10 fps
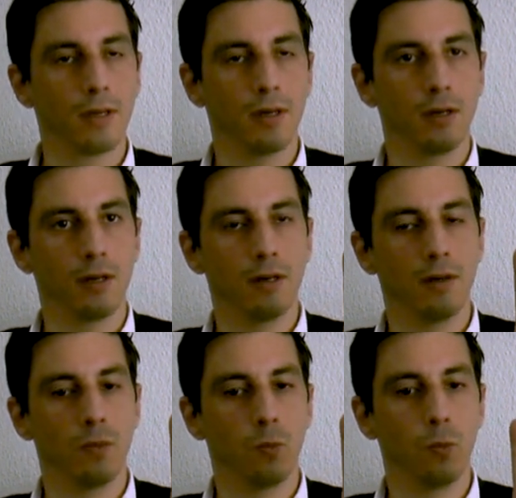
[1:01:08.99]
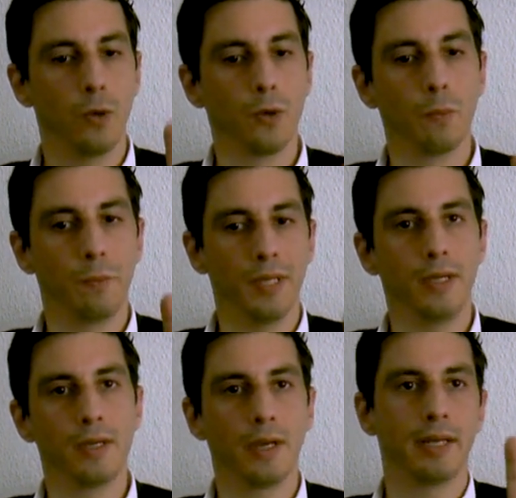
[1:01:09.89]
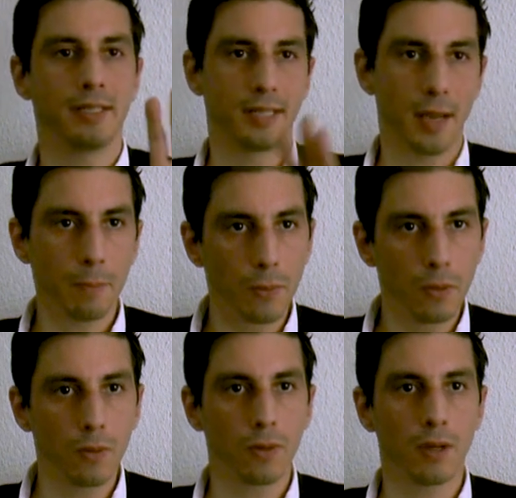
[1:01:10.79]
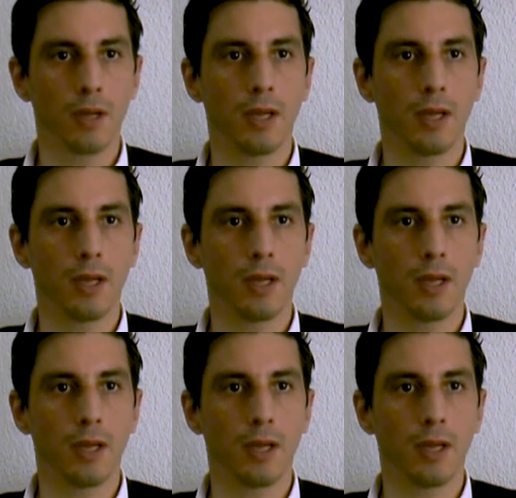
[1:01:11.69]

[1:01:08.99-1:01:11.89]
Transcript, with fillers: uh, will be an example